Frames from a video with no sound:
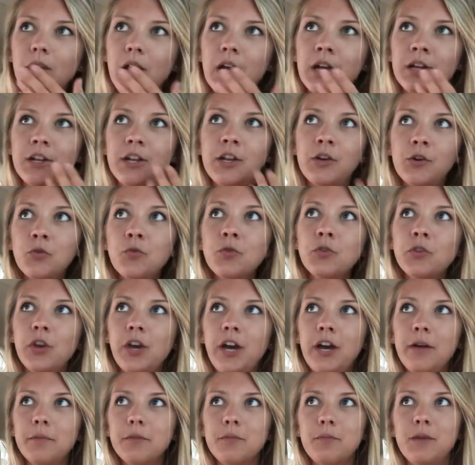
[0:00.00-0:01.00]
And it also
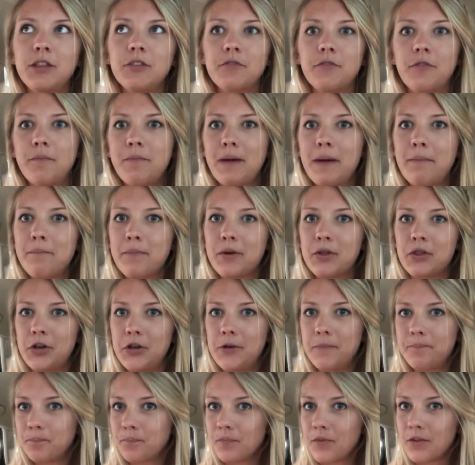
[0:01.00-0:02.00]
helps me to remember
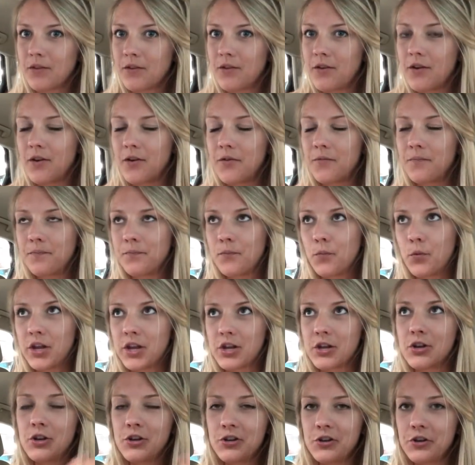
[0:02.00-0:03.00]
that we
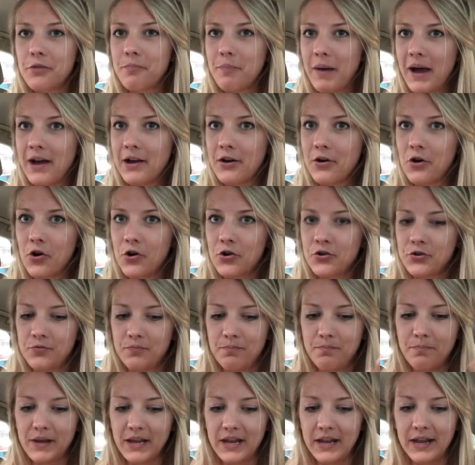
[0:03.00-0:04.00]
can look back on
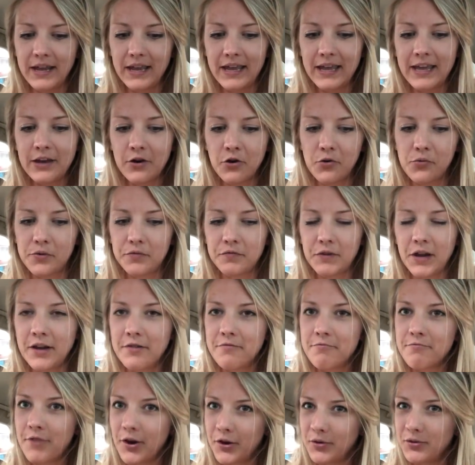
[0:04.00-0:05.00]
being ill with
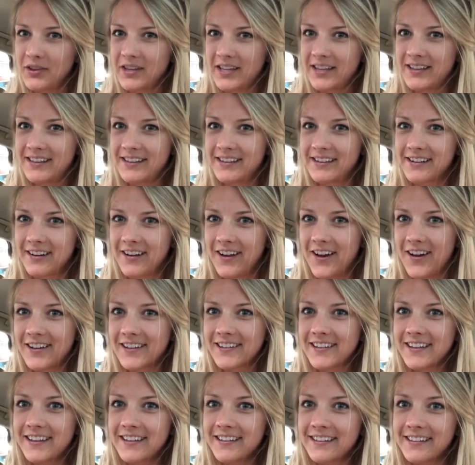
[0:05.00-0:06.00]
like rose-tinted
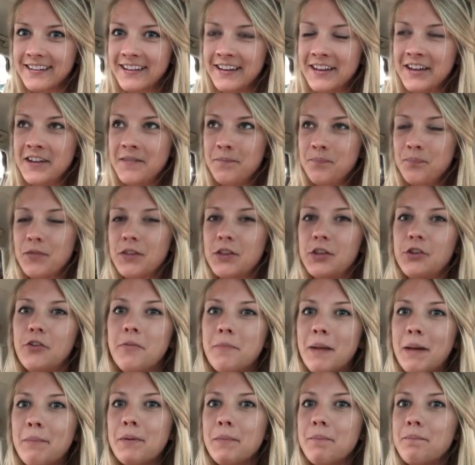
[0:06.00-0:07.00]
glasses. So you
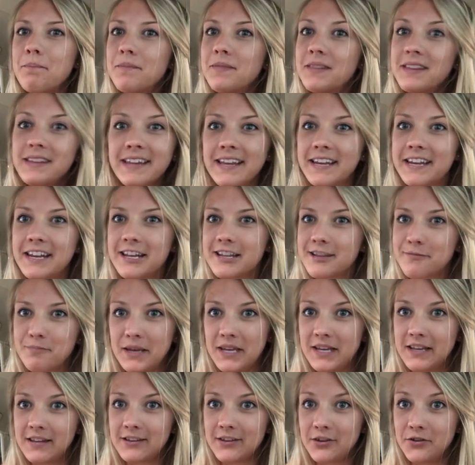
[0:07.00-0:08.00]
remember skinny as
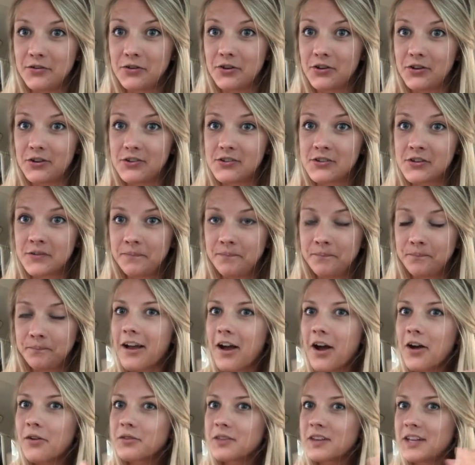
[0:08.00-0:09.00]
being so good.
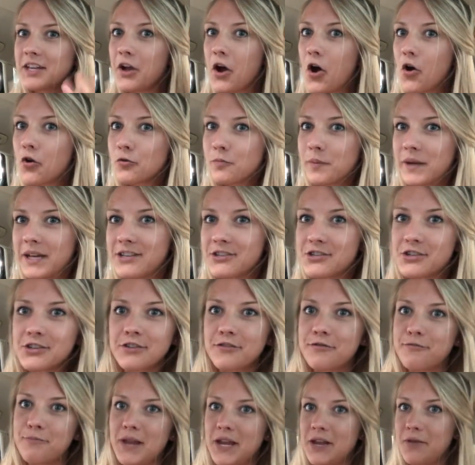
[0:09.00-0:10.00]
I'll see old
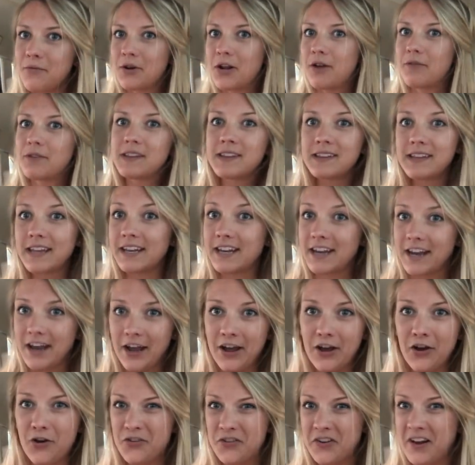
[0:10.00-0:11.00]
pictures of me when I was skinnier
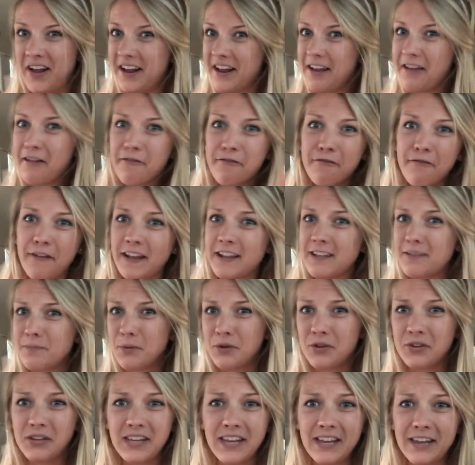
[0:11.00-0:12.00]
on like
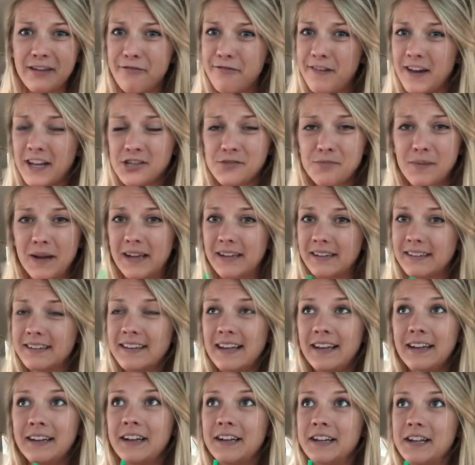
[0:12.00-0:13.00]
Facebook year flashbacks,
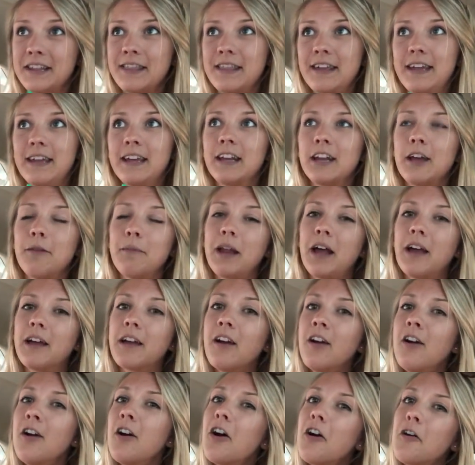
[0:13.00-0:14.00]
that kind of thing. And I'll be
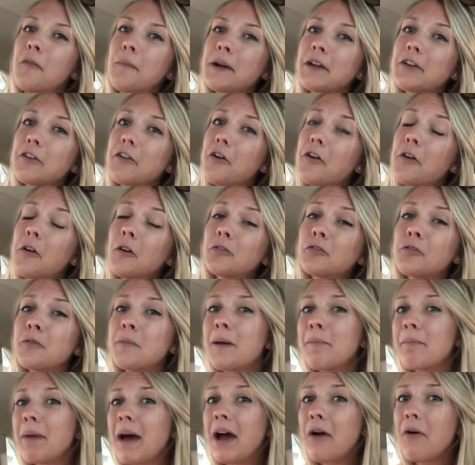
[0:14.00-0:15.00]
like, oh my God,
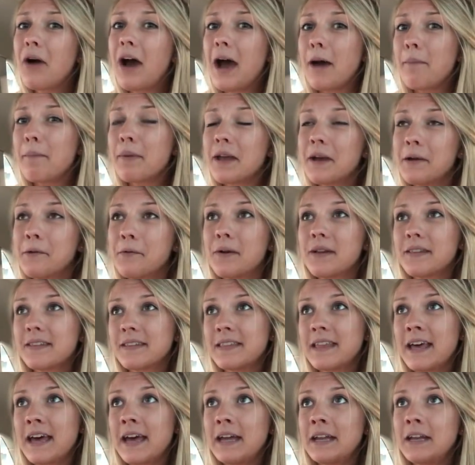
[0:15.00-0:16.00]
remember how happy I was
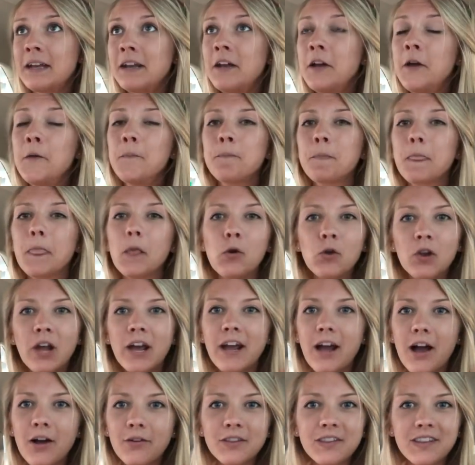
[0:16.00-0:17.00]
then? Or
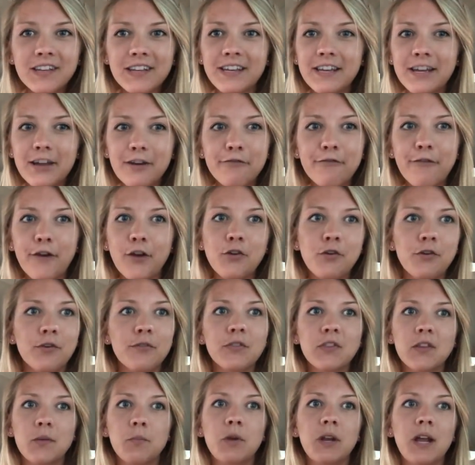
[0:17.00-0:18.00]
like, I'll see a photo
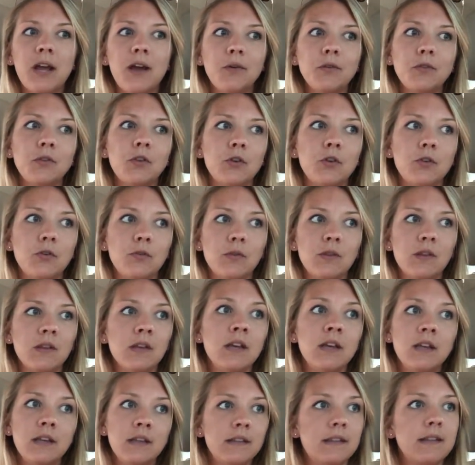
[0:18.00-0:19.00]
of someone else who's
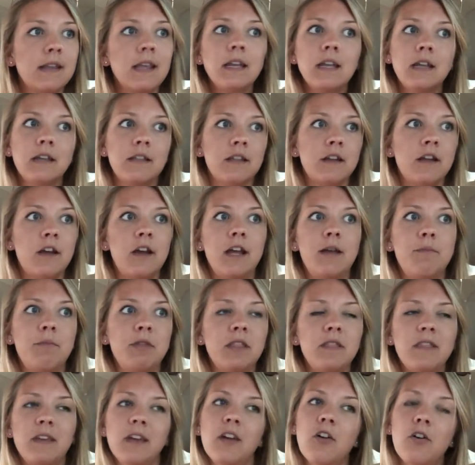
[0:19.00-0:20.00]
skinnier than I am
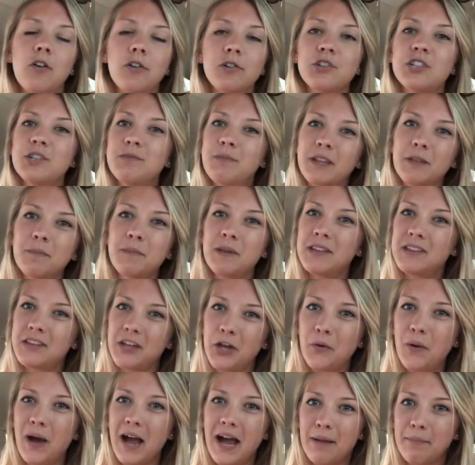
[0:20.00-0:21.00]
and think, oh, she must be
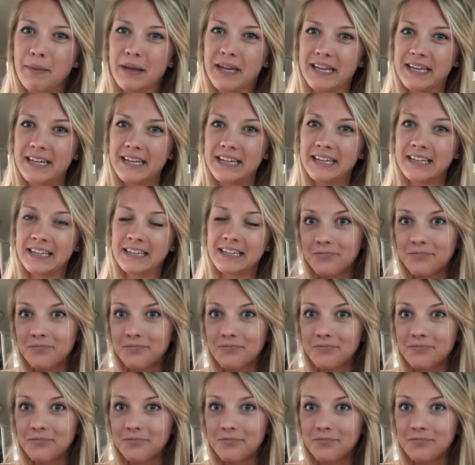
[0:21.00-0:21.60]
so happy.